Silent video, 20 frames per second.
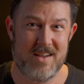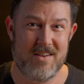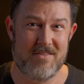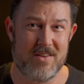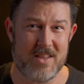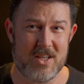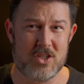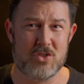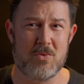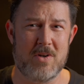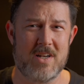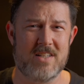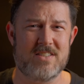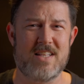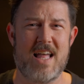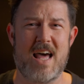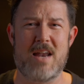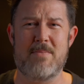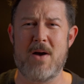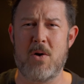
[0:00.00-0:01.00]
For this one, it's
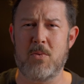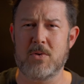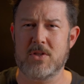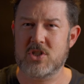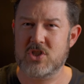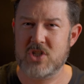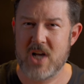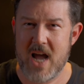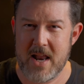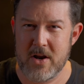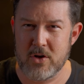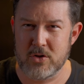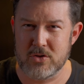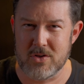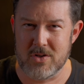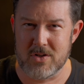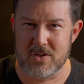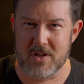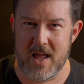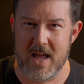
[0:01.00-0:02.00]
not about what the shadows
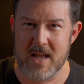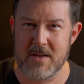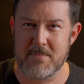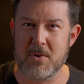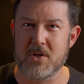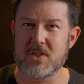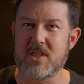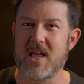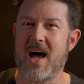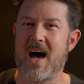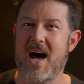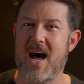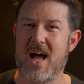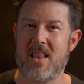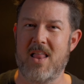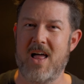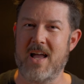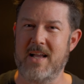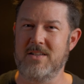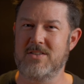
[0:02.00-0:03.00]
look like, but the
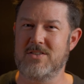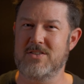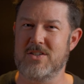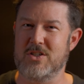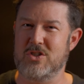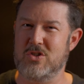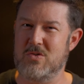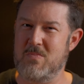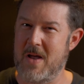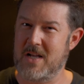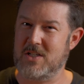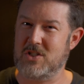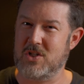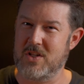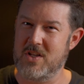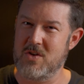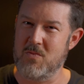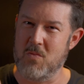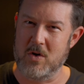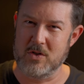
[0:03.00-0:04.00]
highlights,
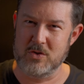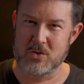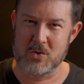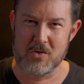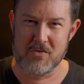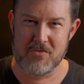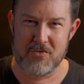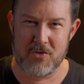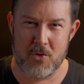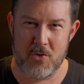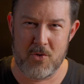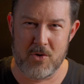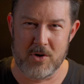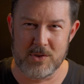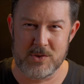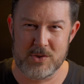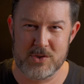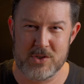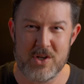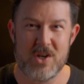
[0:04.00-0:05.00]
especially ones on the
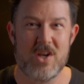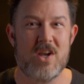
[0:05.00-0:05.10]
floors.